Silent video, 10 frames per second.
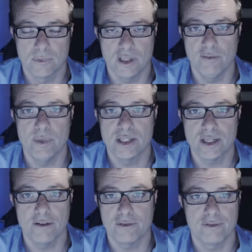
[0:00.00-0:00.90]
give me
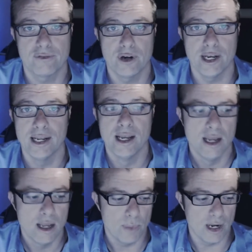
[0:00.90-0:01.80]
stuff for free.
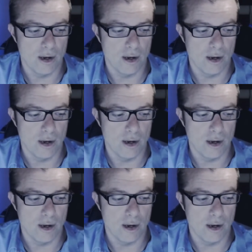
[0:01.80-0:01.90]
But